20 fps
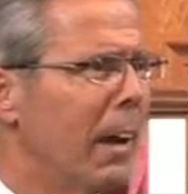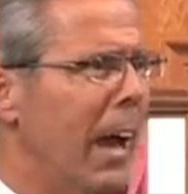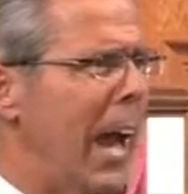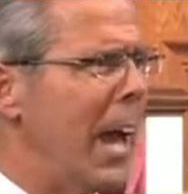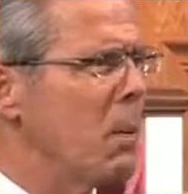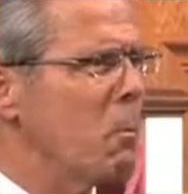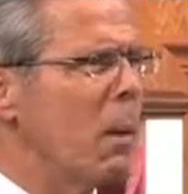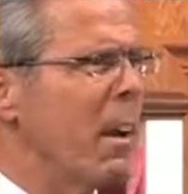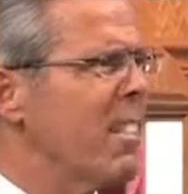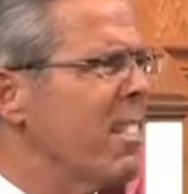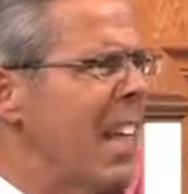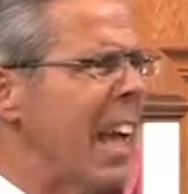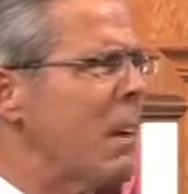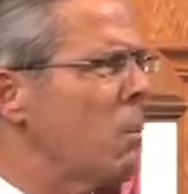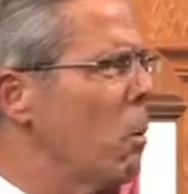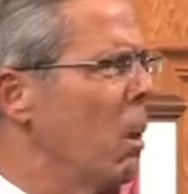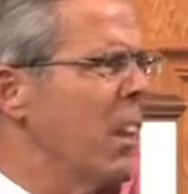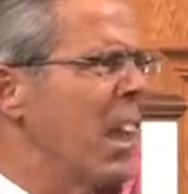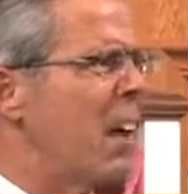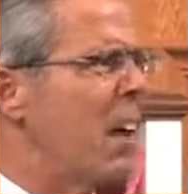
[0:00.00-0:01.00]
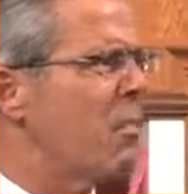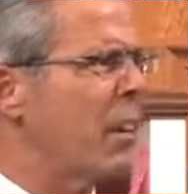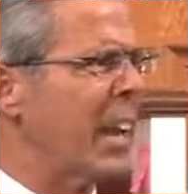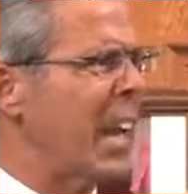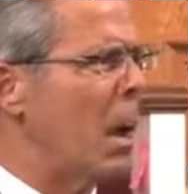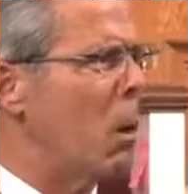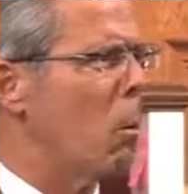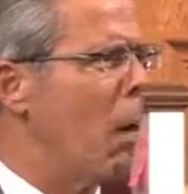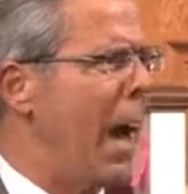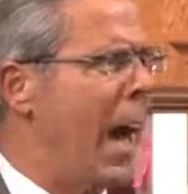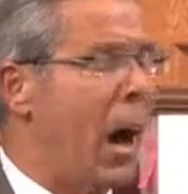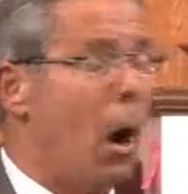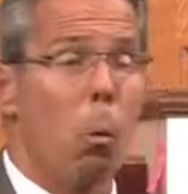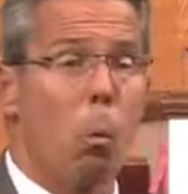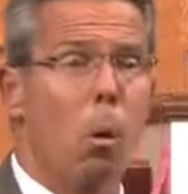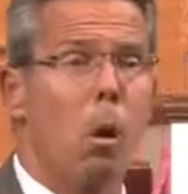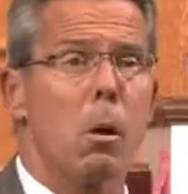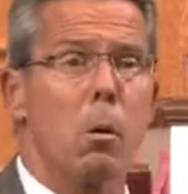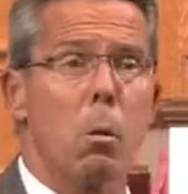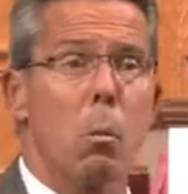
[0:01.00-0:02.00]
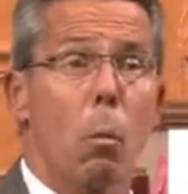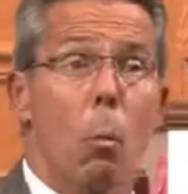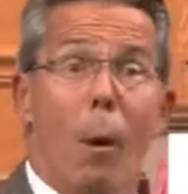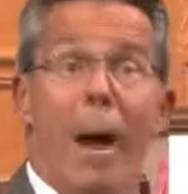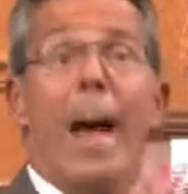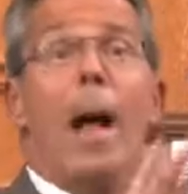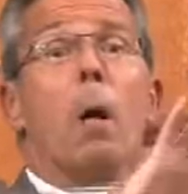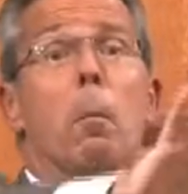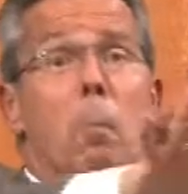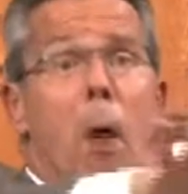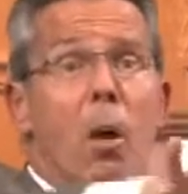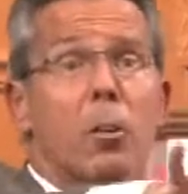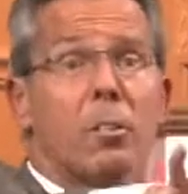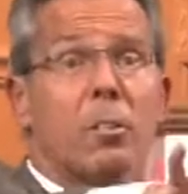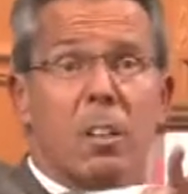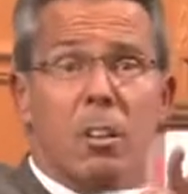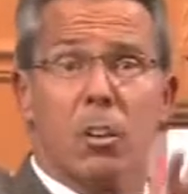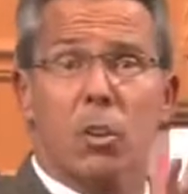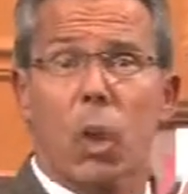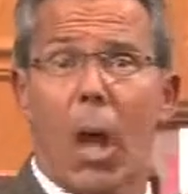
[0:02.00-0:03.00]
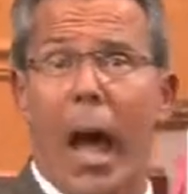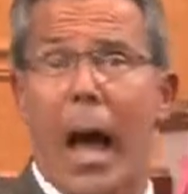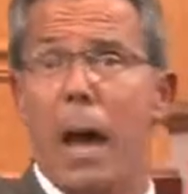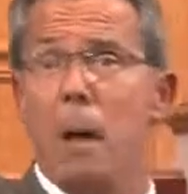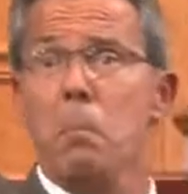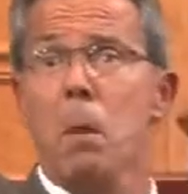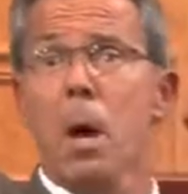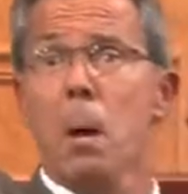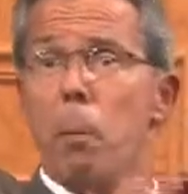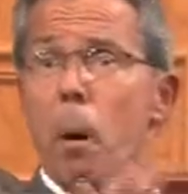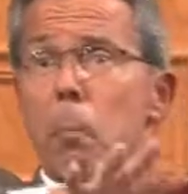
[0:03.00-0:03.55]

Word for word: And we think we'll never get well. We're well most of the time,